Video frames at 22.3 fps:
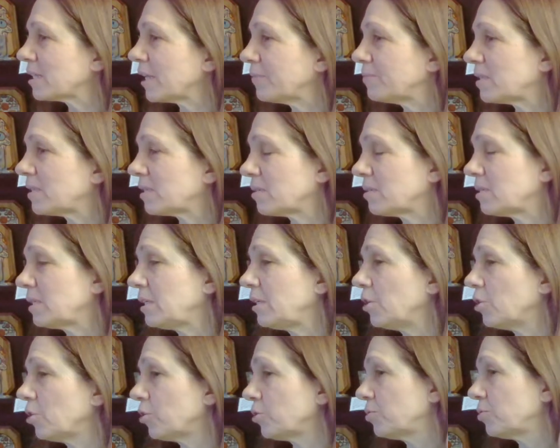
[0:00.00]
lives is
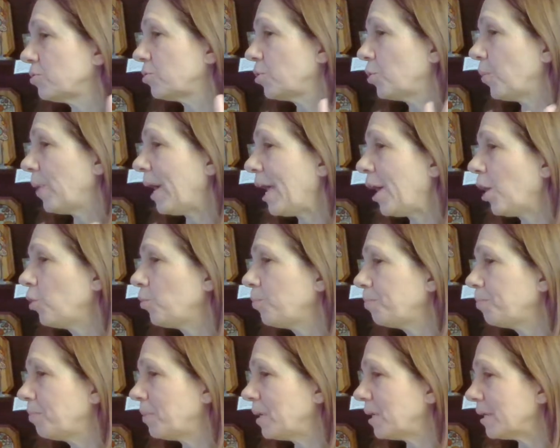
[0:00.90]
here to help
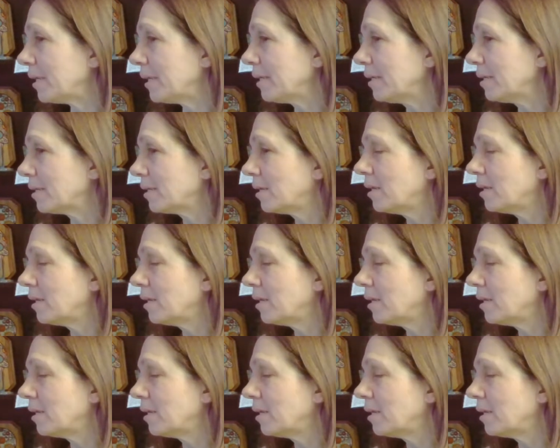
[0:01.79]
me